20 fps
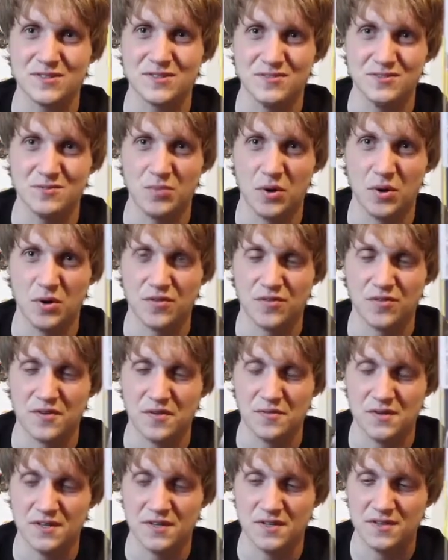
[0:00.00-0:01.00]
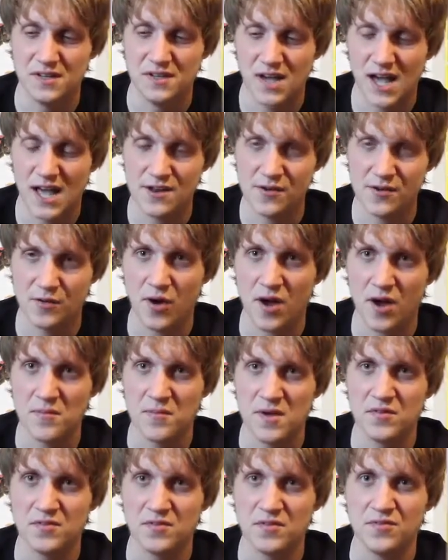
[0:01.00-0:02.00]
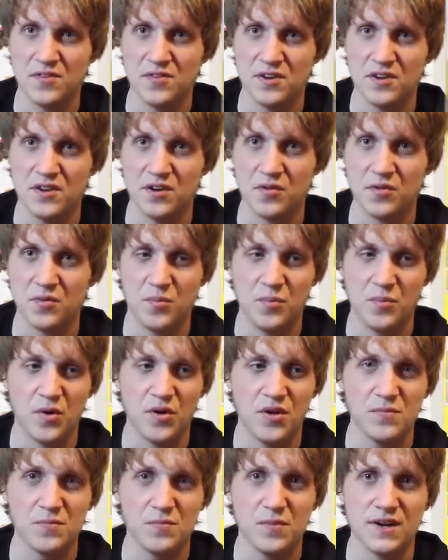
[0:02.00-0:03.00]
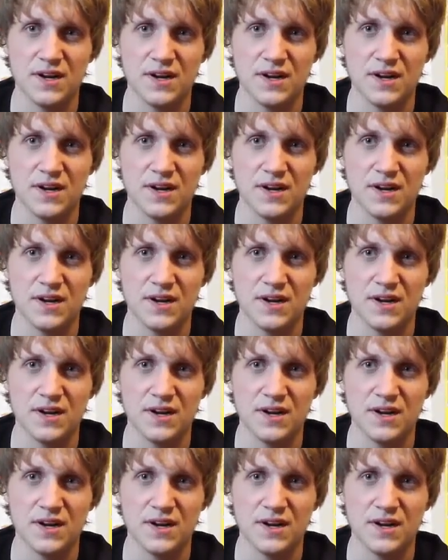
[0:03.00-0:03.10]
both of them, and I know Rob Man reviewed it at one point, but